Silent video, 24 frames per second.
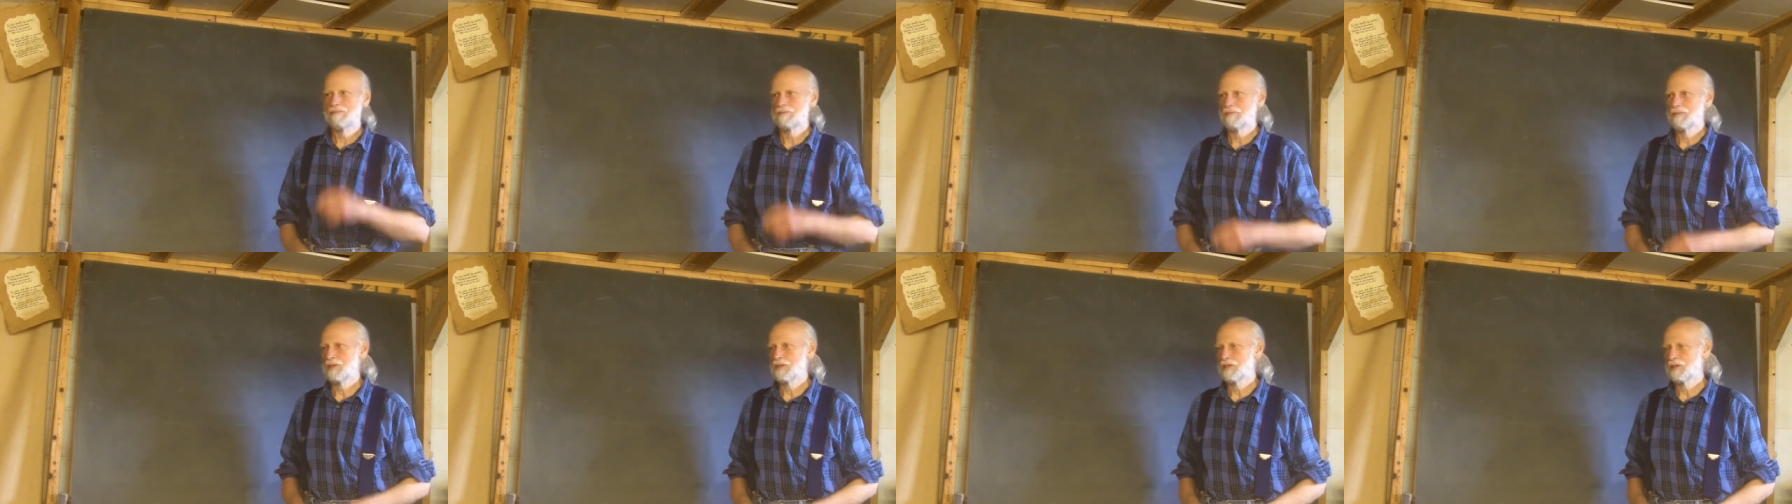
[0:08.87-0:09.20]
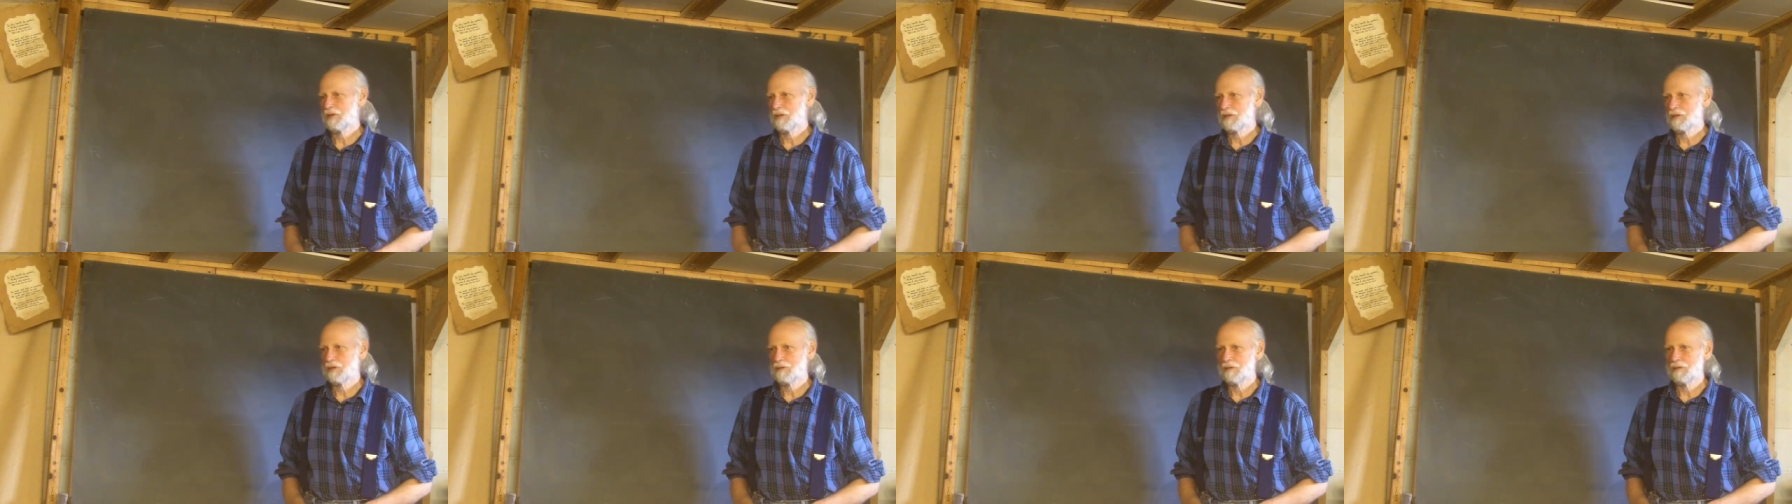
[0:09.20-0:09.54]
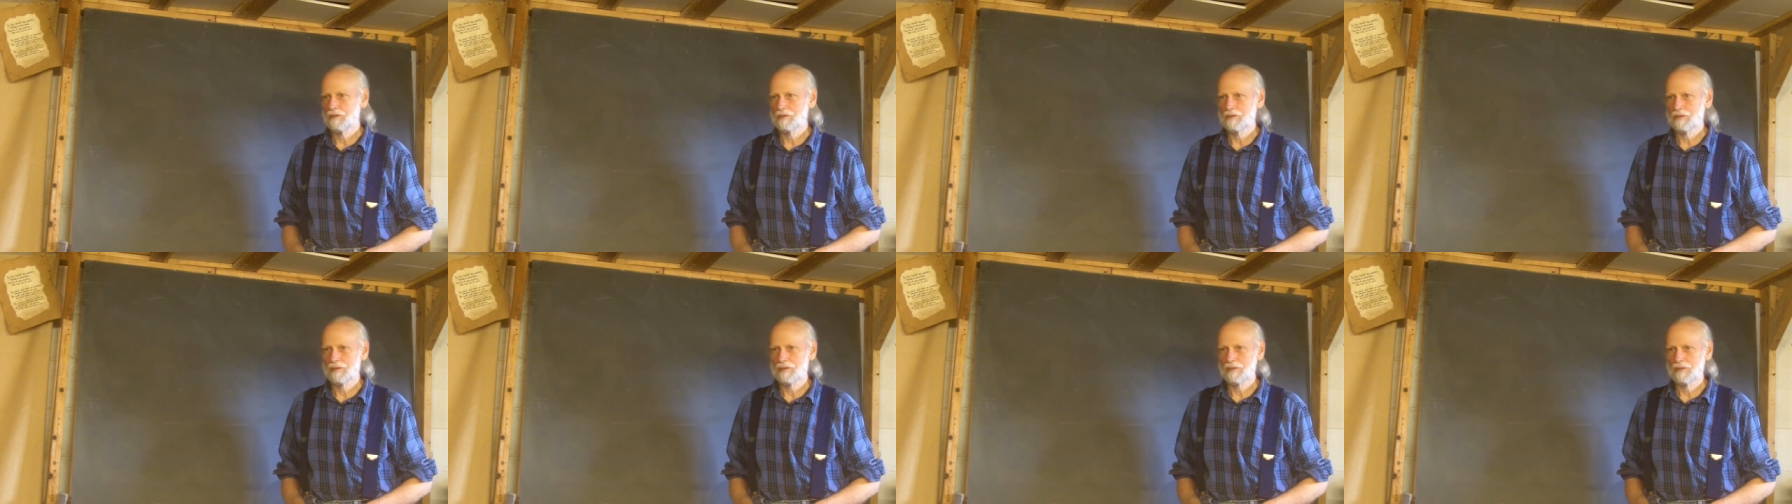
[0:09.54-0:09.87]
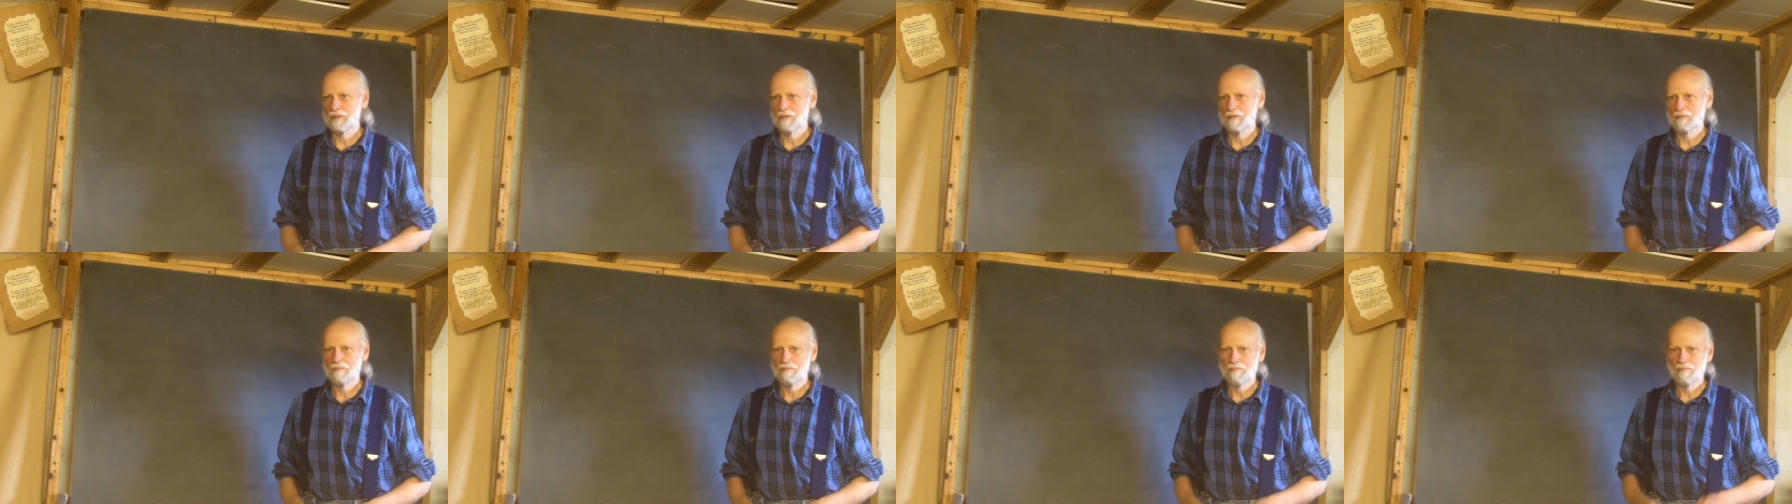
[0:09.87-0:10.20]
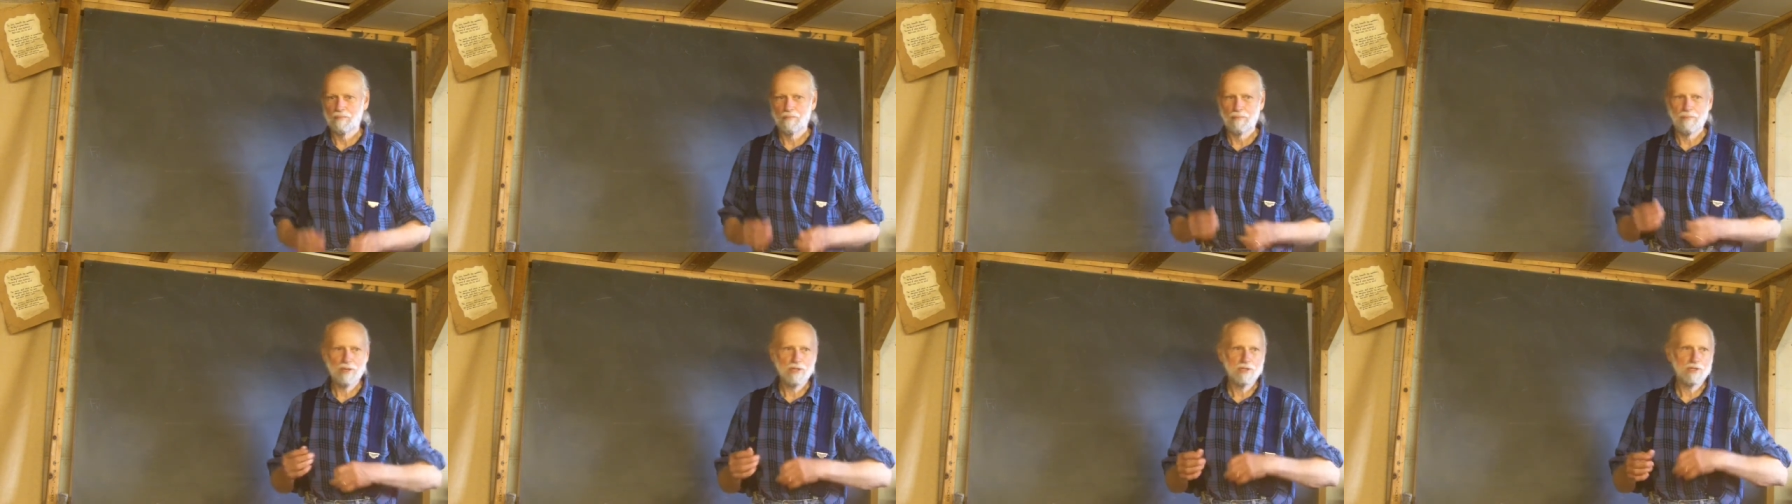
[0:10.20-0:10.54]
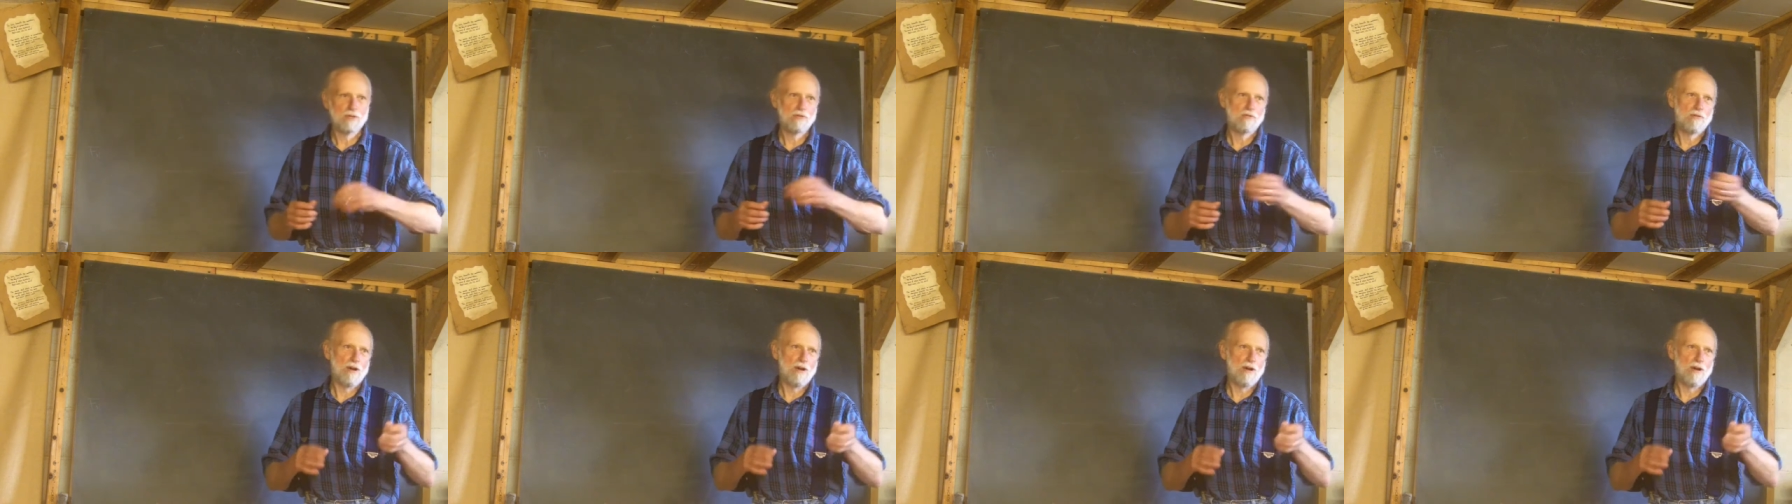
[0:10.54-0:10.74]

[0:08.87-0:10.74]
what should I call it, the Beast